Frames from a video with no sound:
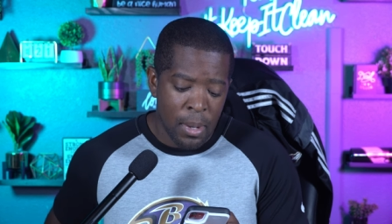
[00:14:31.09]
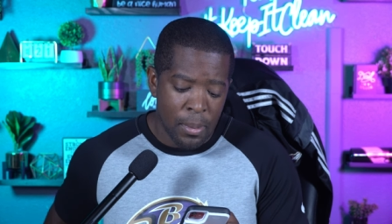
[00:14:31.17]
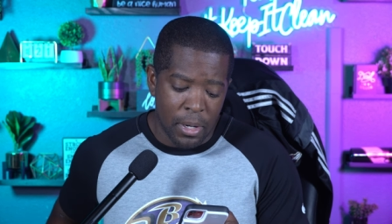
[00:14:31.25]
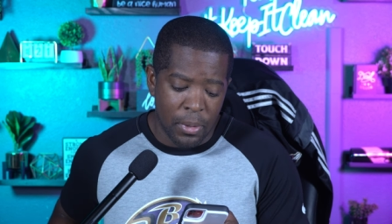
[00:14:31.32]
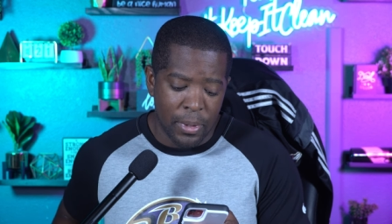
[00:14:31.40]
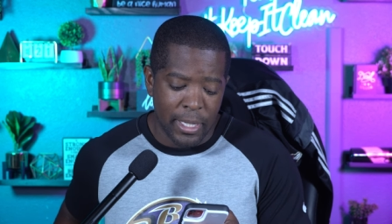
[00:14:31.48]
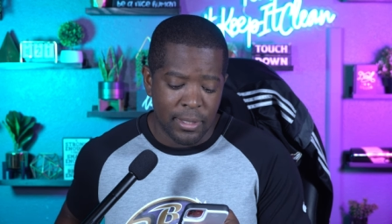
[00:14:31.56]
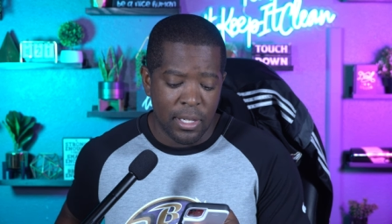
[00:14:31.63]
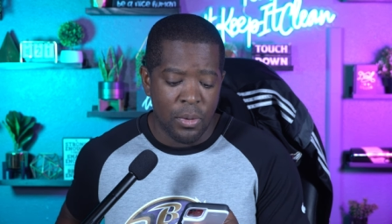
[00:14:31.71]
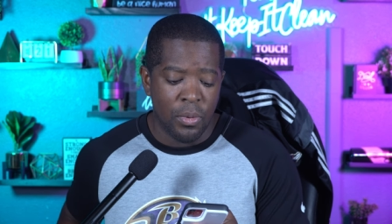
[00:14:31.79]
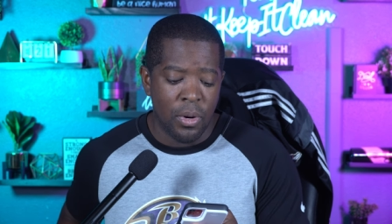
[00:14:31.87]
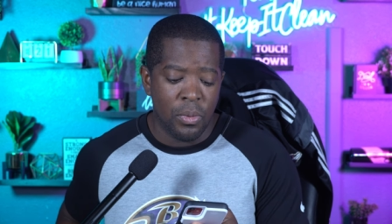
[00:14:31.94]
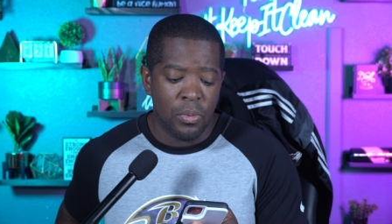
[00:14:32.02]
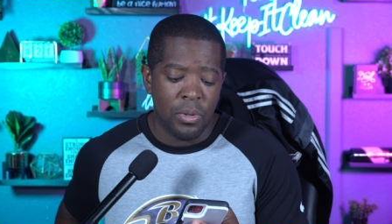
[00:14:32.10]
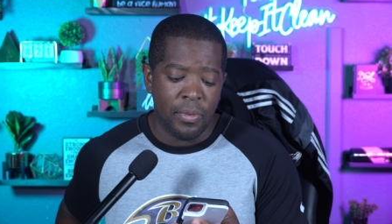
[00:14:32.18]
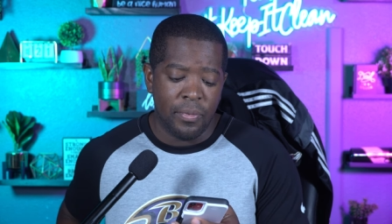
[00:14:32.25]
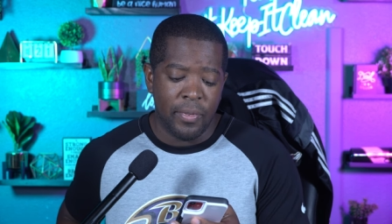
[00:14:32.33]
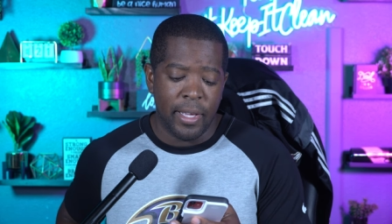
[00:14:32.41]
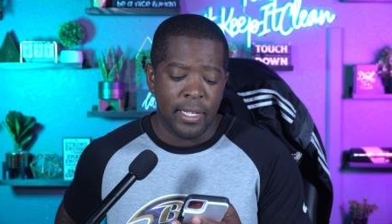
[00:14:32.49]
But anyway, he said, what would
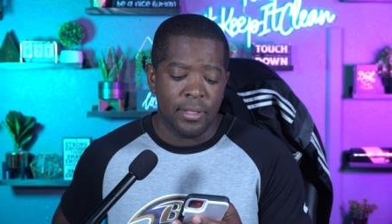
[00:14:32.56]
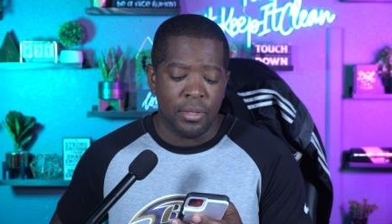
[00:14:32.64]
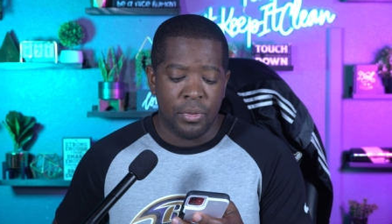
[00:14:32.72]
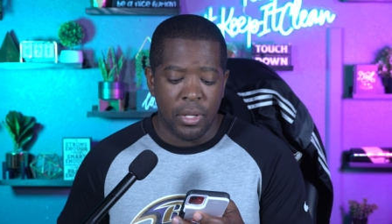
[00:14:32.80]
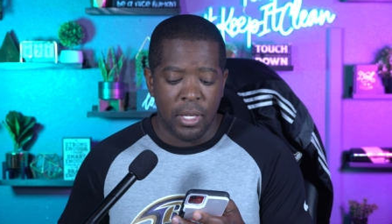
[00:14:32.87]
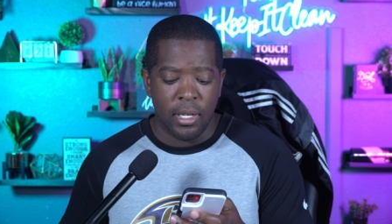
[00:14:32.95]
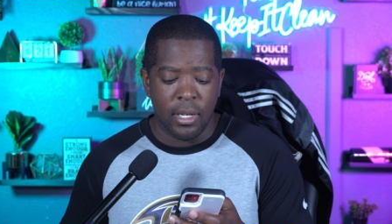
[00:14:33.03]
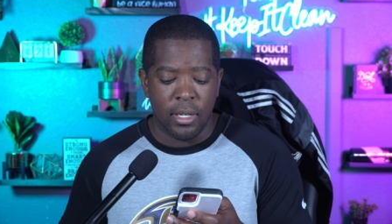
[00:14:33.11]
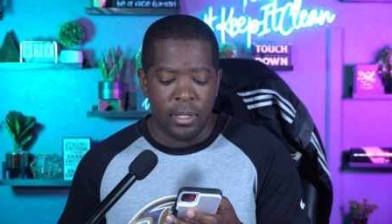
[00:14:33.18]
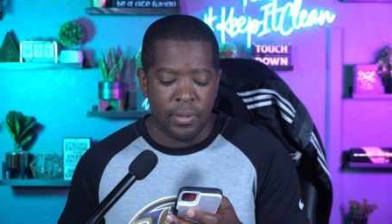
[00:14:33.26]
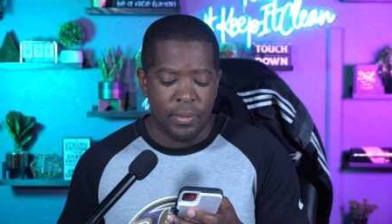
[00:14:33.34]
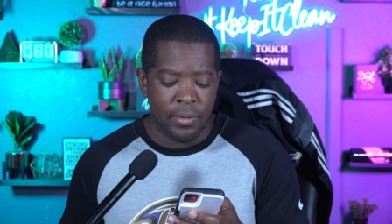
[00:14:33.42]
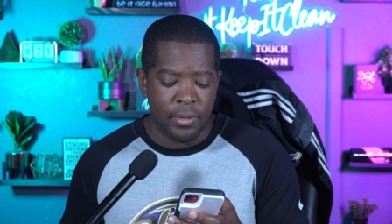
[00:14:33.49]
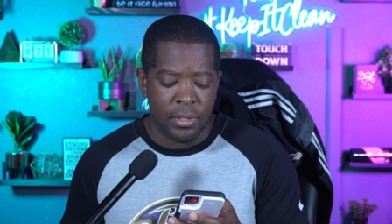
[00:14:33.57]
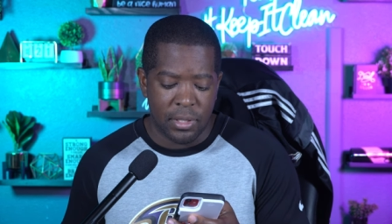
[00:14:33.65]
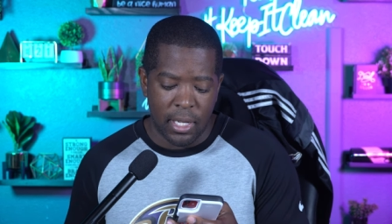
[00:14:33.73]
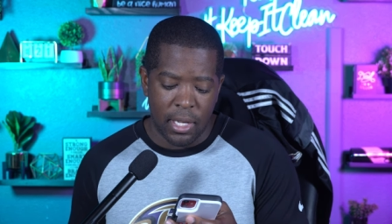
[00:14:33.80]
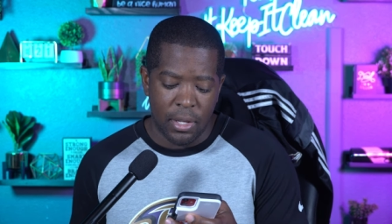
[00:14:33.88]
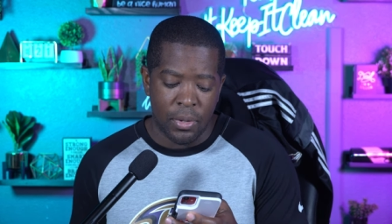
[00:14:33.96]
fans think of,
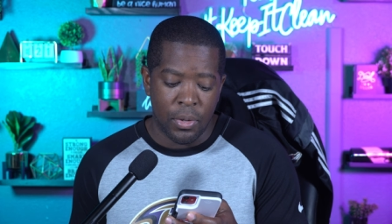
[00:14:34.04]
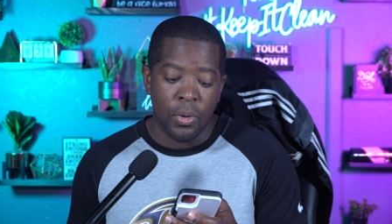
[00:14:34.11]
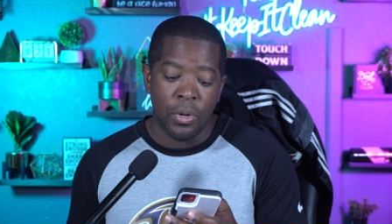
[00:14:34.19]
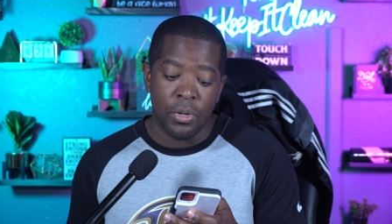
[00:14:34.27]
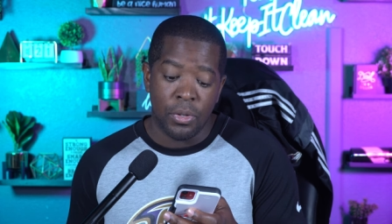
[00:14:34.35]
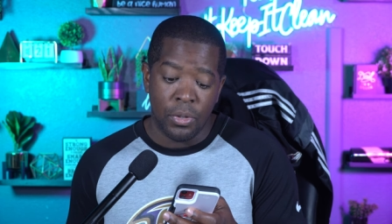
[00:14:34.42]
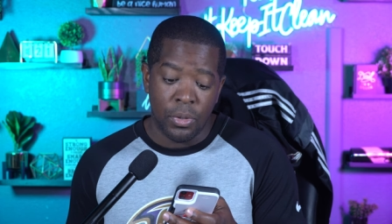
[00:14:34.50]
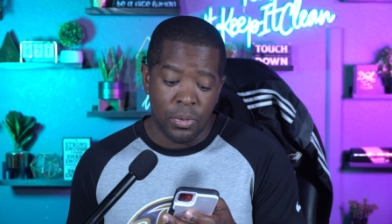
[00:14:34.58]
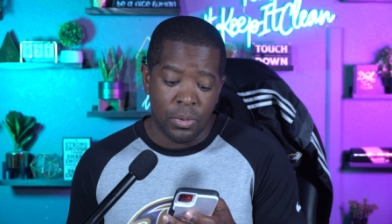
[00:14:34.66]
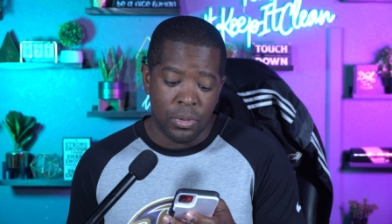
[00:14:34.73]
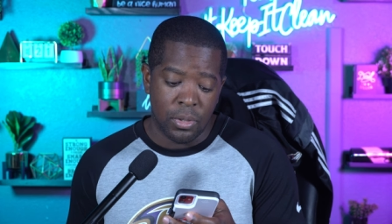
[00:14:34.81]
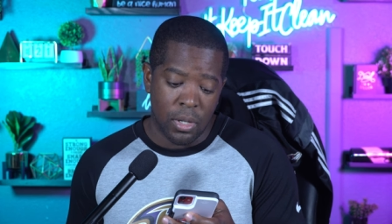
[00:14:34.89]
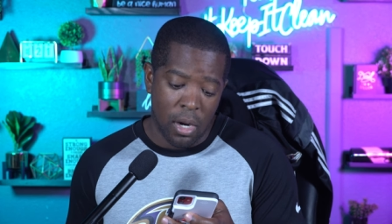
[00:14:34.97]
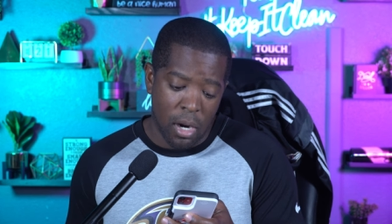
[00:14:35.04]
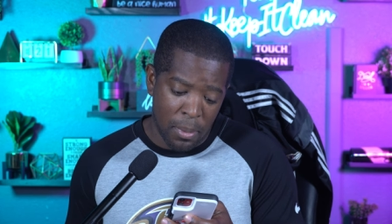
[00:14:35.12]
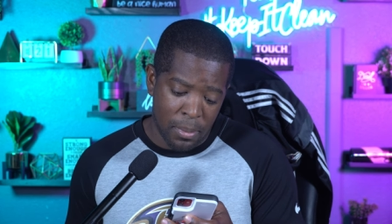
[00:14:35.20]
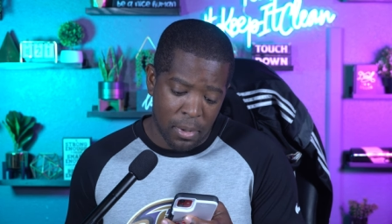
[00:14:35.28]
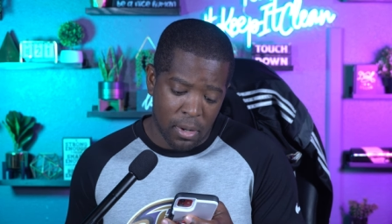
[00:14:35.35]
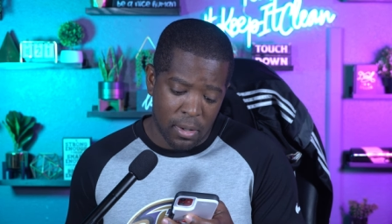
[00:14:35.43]
say, or do to
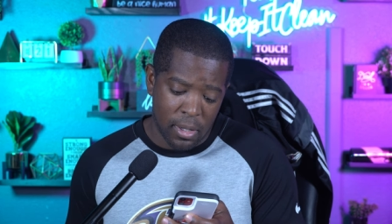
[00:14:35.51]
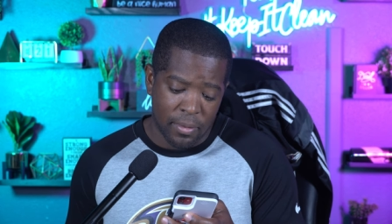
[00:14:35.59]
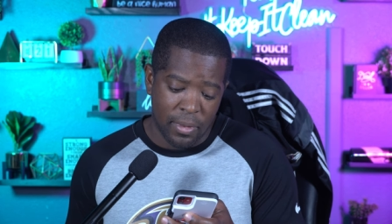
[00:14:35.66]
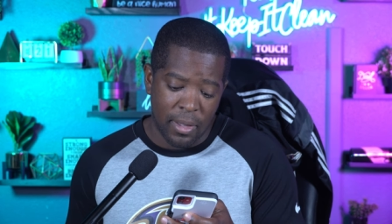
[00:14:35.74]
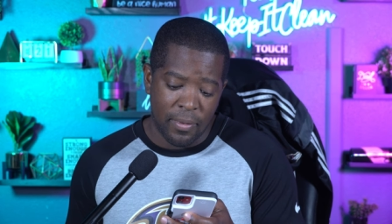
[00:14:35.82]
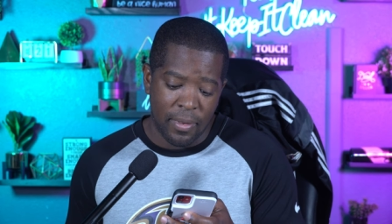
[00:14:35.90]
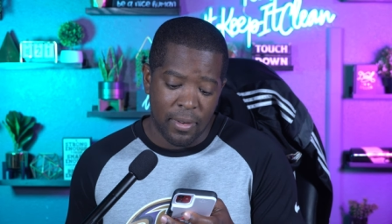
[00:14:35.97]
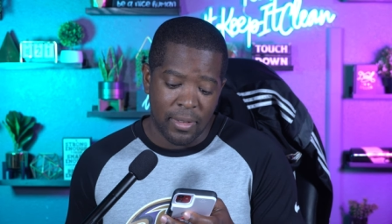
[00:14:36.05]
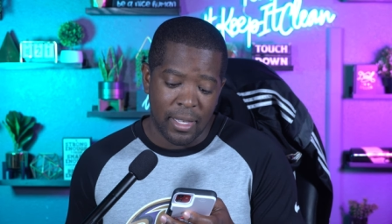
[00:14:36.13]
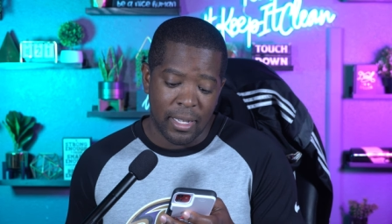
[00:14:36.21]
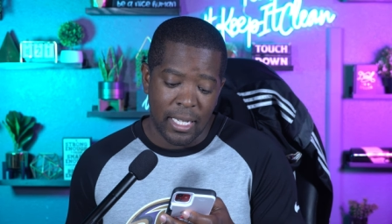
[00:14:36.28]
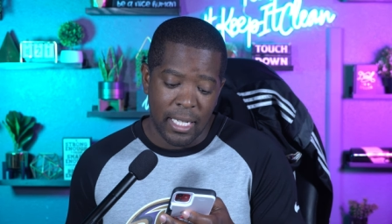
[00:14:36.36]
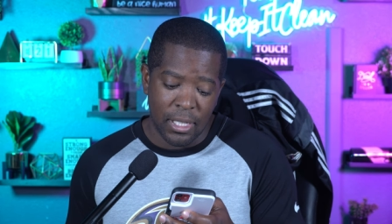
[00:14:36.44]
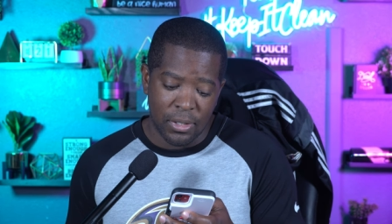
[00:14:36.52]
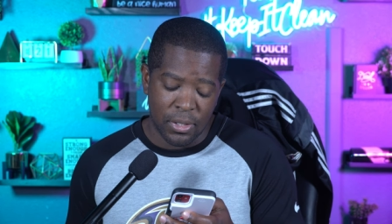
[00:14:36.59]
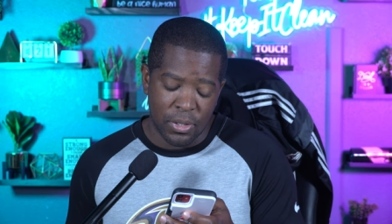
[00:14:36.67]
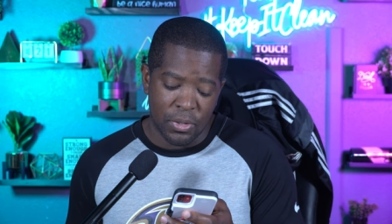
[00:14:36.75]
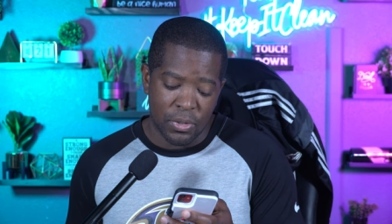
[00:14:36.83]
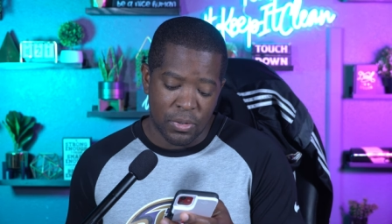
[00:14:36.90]
Harbaugh if they felt that he
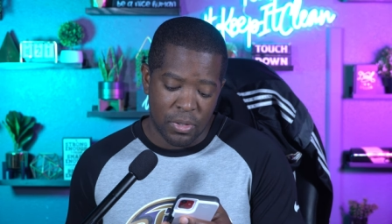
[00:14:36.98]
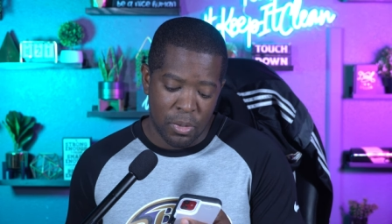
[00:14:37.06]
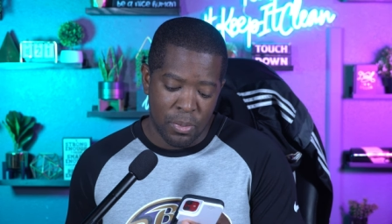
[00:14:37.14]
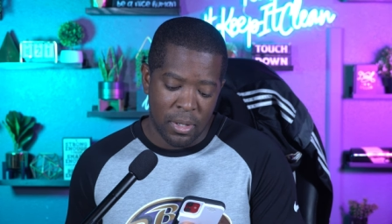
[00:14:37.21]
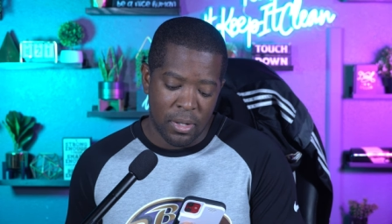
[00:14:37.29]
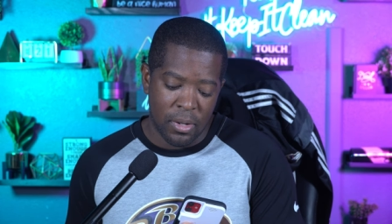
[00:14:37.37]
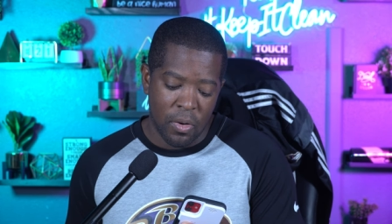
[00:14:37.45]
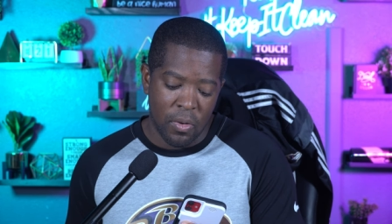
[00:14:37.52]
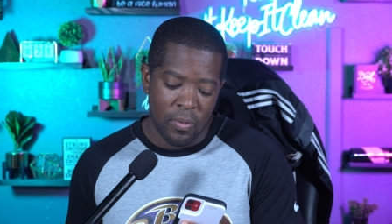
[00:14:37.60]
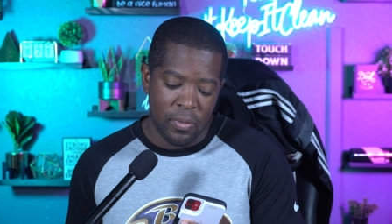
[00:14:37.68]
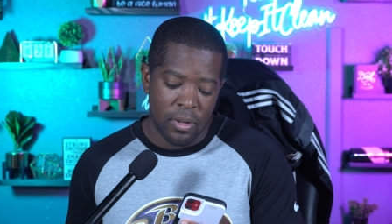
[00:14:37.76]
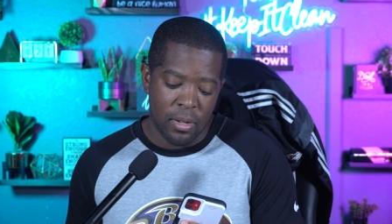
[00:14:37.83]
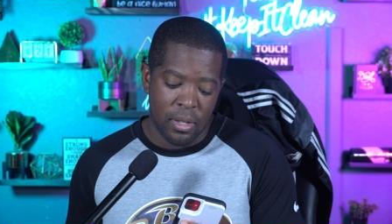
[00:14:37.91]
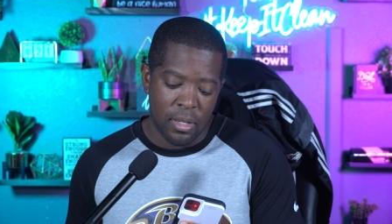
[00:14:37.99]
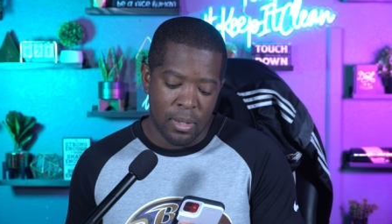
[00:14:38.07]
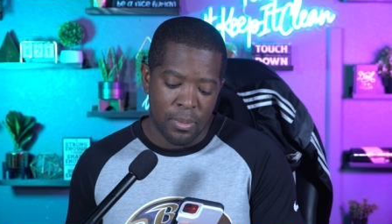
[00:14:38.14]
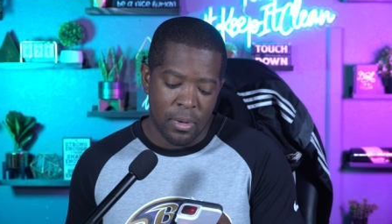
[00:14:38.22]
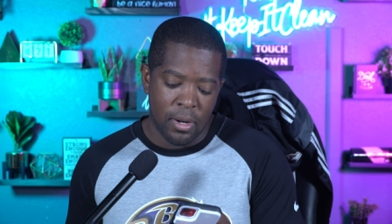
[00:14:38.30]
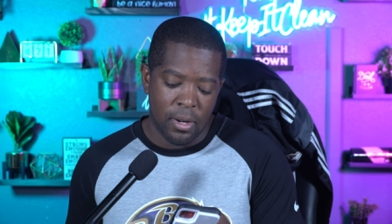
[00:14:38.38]
chose Roman over
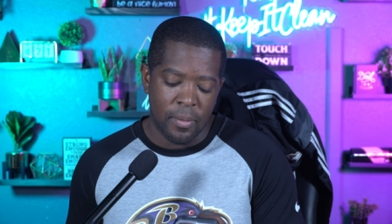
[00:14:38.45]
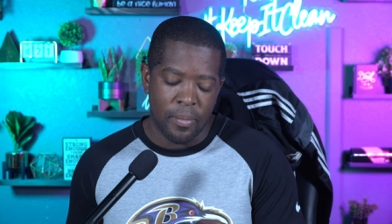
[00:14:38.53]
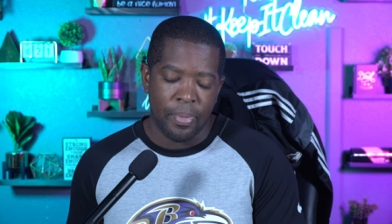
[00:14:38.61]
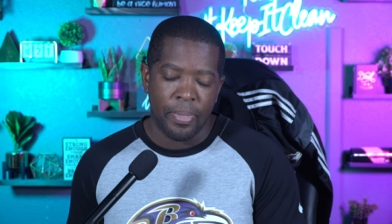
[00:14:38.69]
Lamar?